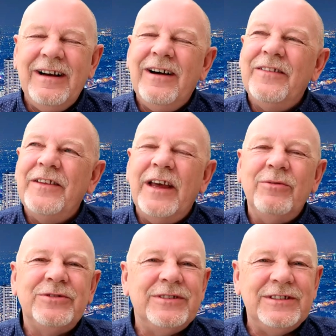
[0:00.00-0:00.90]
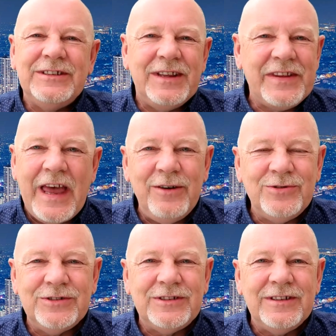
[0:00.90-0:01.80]
and there was just
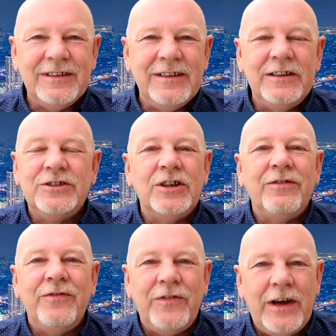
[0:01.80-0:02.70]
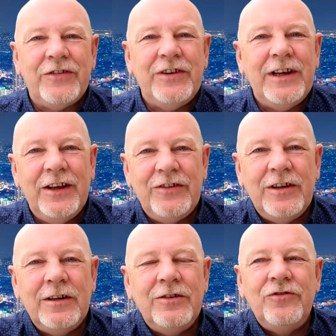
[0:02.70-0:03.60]
thousands. It's a
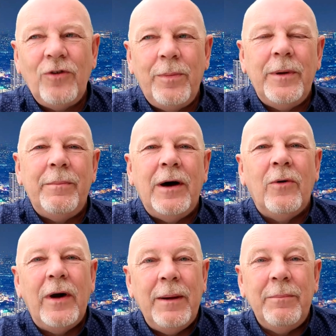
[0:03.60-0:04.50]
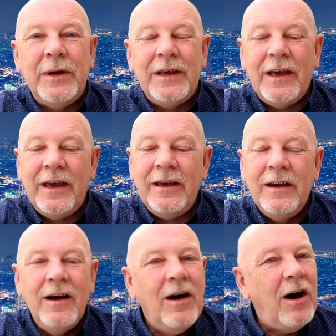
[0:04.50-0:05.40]
fascinating shopping mall, MBK.
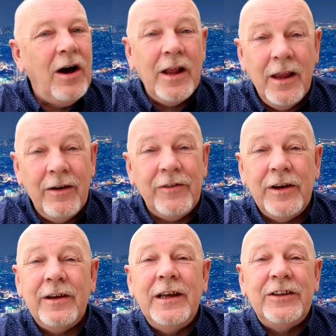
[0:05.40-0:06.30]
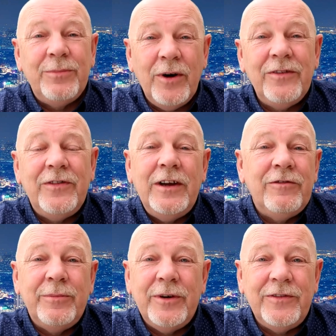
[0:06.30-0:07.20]
I love it. It's my
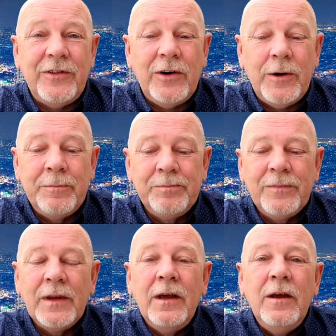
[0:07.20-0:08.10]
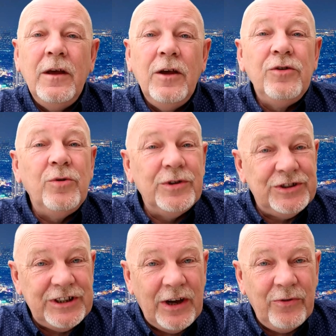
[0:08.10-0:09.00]
favourite by far. You can
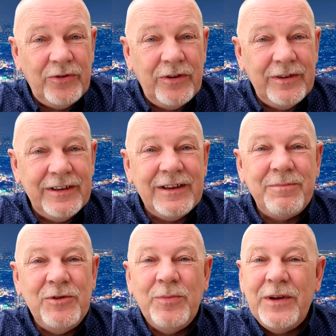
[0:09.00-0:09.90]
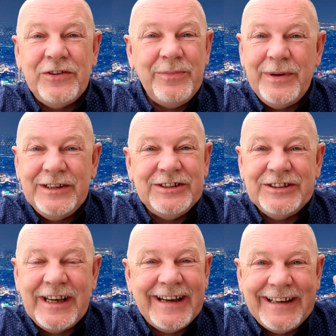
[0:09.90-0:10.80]
sell to your bits and
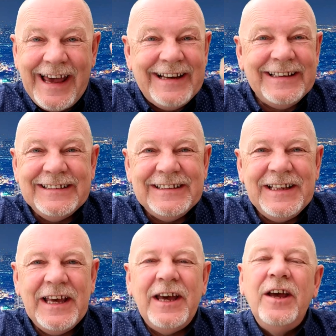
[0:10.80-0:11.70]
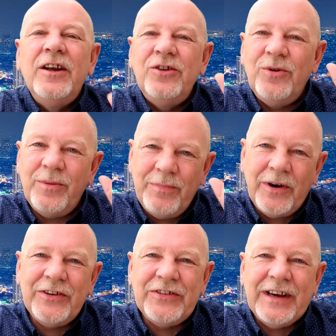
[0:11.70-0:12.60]
pieces second hand into there. You can
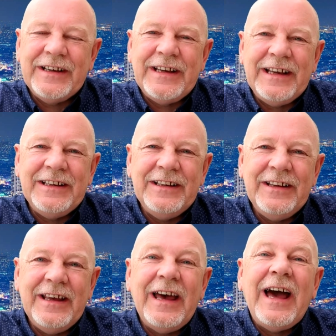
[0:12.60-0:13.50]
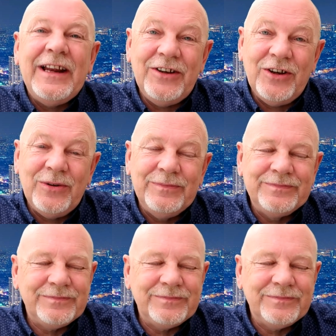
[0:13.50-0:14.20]
buy second hand in there and new.